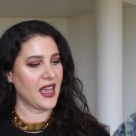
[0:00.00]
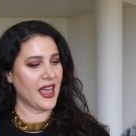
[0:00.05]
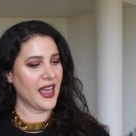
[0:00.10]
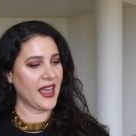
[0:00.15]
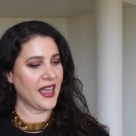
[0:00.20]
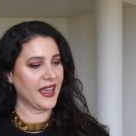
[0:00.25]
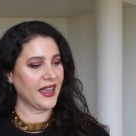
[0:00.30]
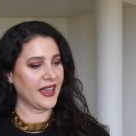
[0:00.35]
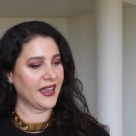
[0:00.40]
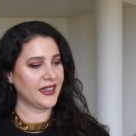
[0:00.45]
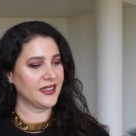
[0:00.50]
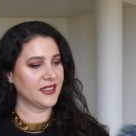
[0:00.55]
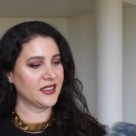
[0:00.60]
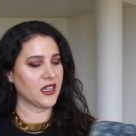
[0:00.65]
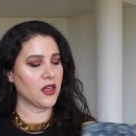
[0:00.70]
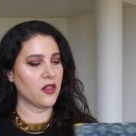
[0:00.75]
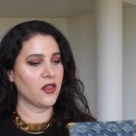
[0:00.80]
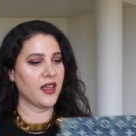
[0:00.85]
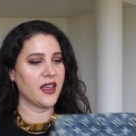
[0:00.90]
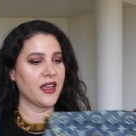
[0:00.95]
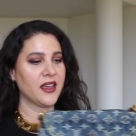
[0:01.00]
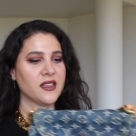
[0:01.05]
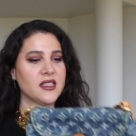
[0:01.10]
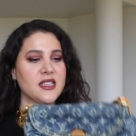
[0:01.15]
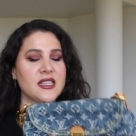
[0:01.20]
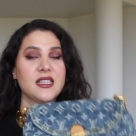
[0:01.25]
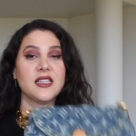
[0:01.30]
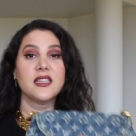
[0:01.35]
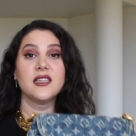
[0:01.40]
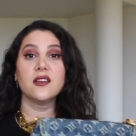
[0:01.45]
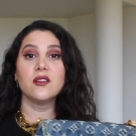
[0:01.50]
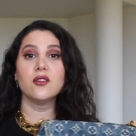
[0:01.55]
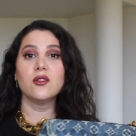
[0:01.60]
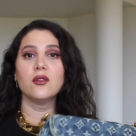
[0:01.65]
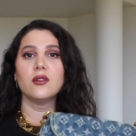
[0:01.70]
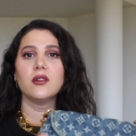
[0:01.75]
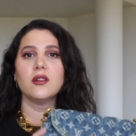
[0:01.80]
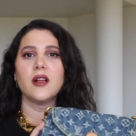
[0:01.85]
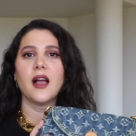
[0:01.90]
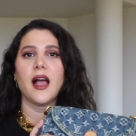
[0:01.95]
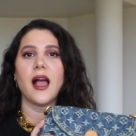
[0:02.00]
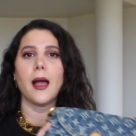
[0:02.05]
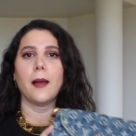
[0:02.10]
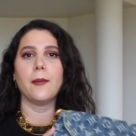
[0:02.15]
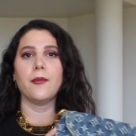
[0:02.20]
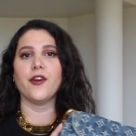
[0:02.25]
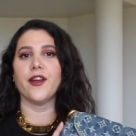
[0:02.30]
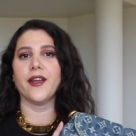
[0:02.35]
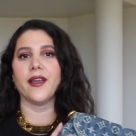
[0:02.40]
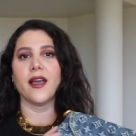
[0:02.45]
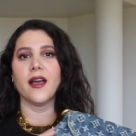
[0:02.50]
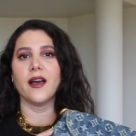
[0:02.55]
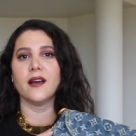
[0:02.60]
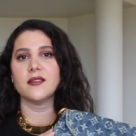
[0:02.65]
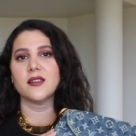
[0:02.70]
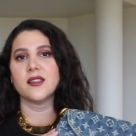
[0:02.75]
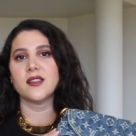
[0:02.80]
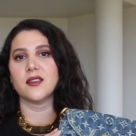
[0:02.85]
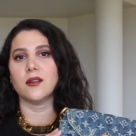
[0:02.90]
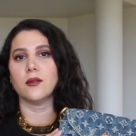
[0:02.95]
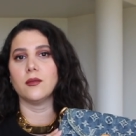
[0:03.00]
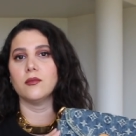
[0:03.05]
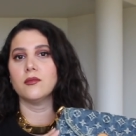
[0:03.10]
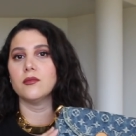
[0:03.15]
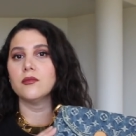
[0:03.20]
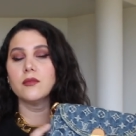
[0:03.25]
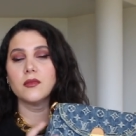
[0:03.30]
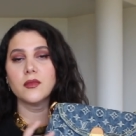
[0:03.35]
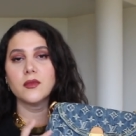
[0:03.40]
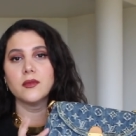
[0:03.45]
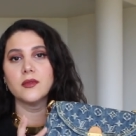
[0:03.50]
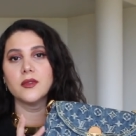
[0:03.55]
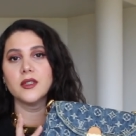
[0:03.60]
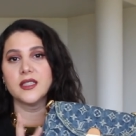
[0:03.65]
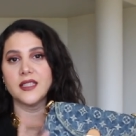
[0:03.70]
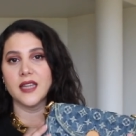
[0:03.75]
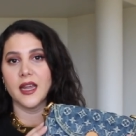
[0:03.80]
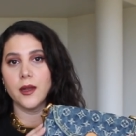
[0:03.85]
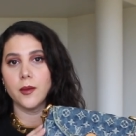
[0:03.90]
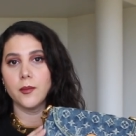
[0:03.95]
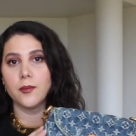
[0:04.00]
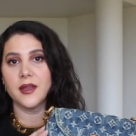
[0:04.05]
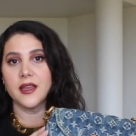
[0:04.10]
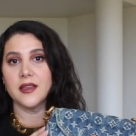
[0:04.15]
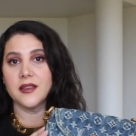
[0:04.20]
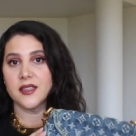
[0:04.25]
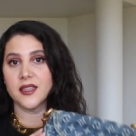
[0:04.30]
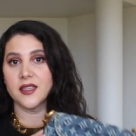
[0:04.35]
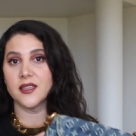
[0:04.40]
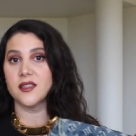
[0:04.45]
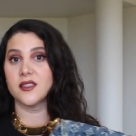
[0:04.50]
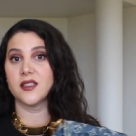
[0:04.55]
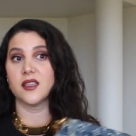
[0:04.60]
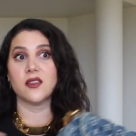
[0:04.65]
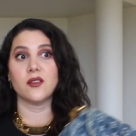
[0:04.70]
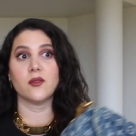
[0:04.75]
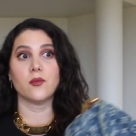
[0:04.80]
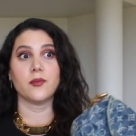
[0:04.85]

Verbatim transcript: And they are still hammering out some denim pieces,